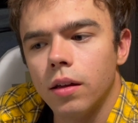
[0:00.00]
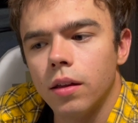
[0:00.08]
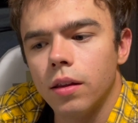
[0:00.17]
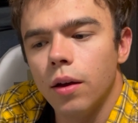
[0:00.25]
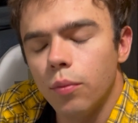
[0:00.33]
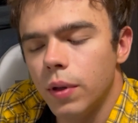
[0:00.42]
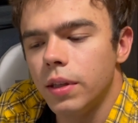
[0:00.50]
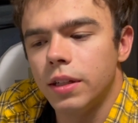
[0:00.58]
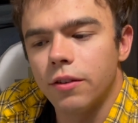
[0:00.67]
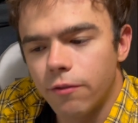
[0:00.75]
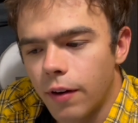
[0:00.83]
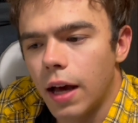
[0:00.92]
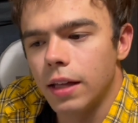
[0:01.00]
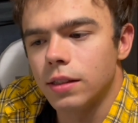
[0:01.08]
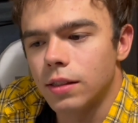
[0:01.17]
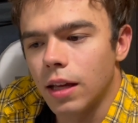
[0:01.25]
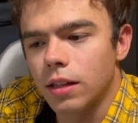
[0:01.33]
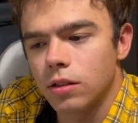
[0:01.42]
that really defines
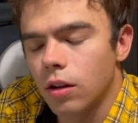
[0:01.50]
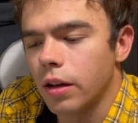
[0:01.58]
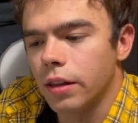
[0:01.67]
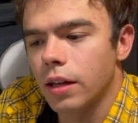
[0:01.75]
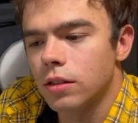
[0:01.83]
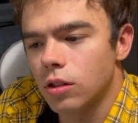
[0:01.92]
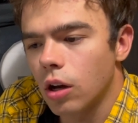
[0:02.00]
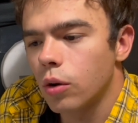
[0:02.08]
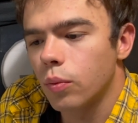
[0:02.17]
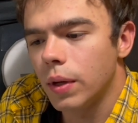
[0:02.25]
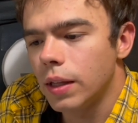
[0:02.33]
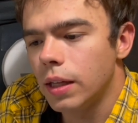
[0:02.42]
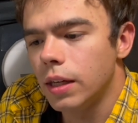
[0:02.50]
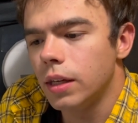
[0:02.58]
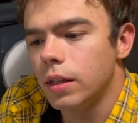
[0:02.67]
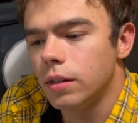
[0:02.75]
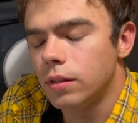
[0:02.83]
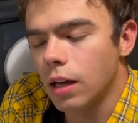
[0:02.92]
that song. That song
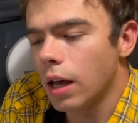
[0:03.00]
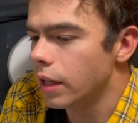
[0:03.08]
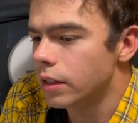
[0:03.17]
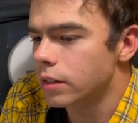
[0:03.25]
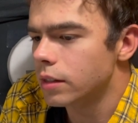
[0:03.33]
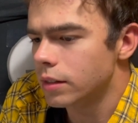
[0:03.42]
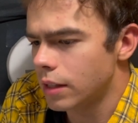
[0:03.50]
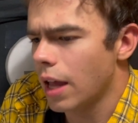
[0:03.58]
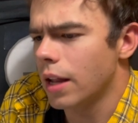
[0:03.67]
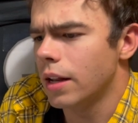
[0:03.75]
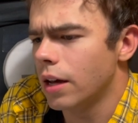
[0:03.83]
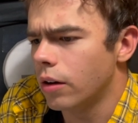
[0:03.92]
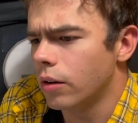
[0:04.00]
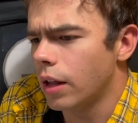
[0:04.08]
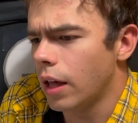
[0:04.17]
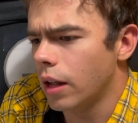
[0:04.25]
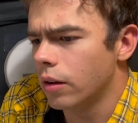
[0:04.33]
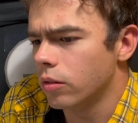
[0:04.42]
really does stand out
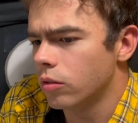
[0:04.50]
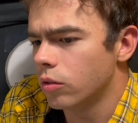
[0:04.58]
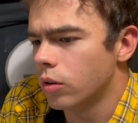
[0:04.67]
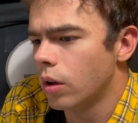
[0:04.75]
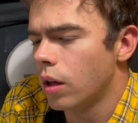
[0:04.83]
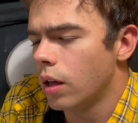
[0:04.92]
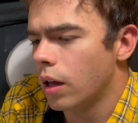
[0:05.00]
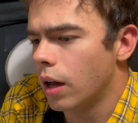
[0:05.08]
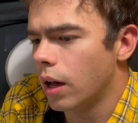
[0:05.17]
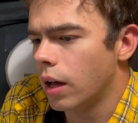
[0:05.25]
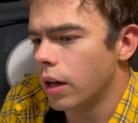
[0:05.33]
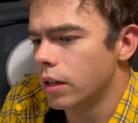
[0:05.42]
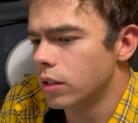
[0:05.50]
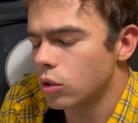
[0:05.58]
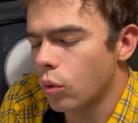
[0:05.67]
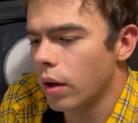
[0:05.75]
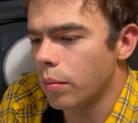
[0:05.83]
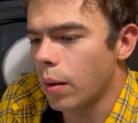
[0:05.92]
and uh, is
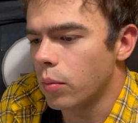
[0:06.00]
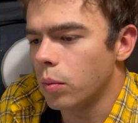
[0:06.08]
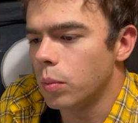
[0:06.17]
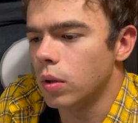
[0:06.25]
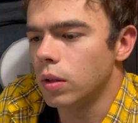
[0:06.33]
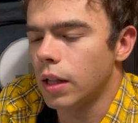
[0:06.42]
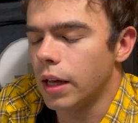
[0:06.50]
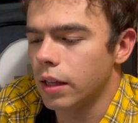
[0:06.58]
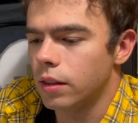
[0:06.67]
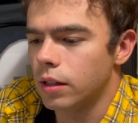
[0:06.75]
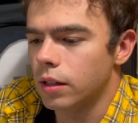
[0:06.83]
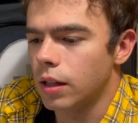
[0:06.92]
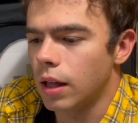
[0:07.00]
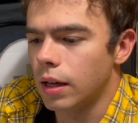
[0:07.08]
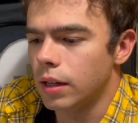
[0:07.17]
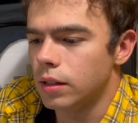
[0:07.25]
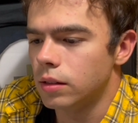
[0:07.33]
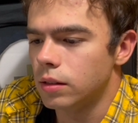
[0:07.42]
quite memorable. Like the
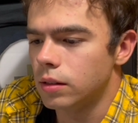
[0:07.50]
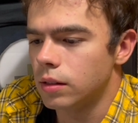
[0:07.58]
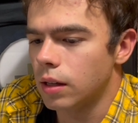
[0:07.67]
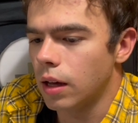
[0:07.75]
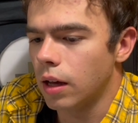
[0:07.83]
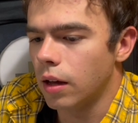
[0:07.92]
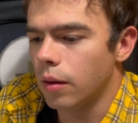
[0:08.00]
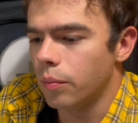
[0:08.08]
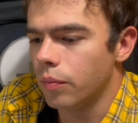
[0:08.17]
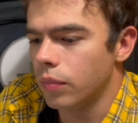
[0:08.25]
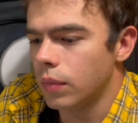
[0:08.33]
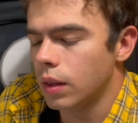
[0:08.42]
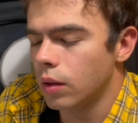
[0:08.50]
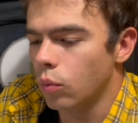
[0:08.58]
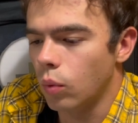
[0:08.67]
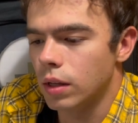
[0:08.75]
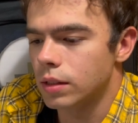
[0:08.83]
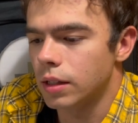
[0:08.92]
lines um,
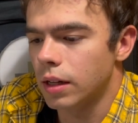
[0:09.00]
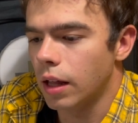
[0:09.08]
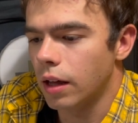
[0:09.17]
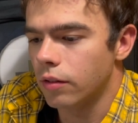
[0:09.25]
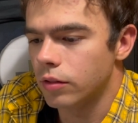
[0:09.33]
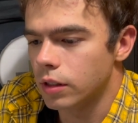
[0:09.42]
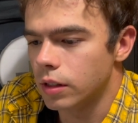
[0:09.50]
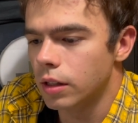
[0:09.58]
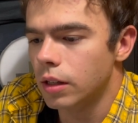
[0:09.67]
wasn't enough to